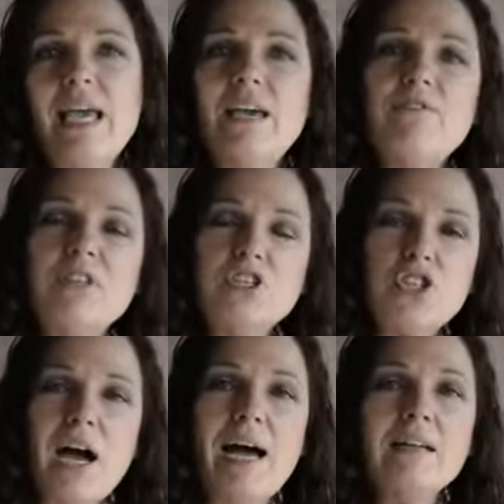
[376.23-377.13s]
If the
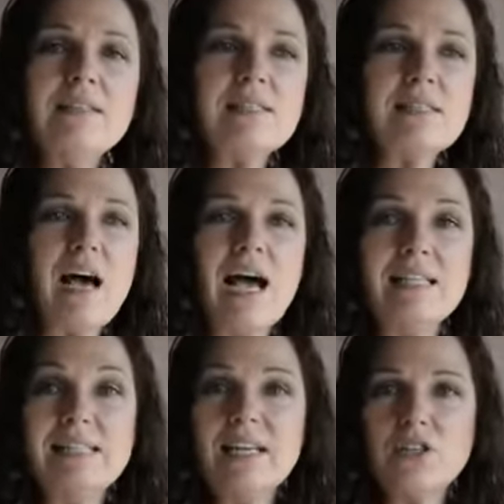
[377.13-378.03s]
child
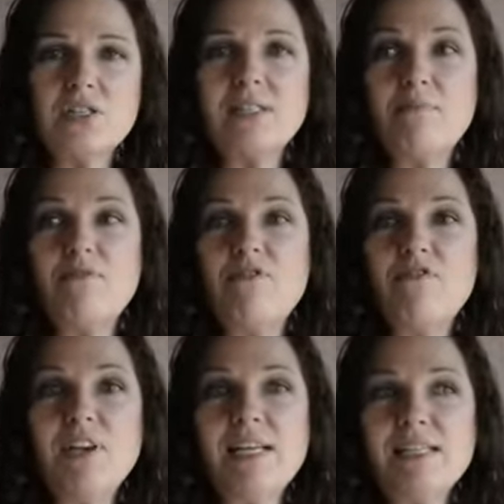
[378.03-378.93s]
decides there's some
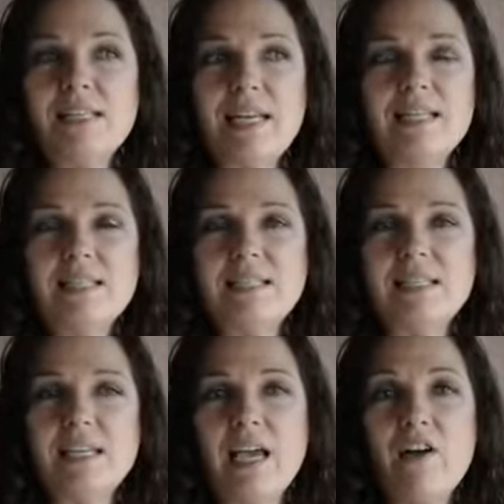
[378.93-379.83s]
fixed
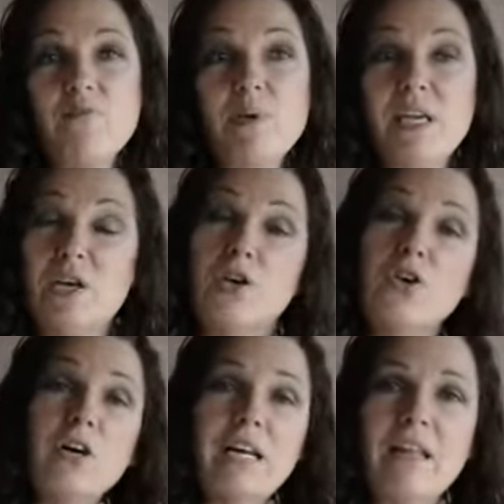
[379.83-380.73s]
entity of being
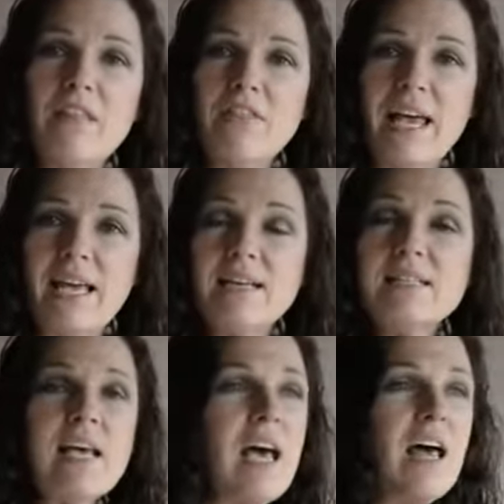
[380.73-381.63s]
good at things,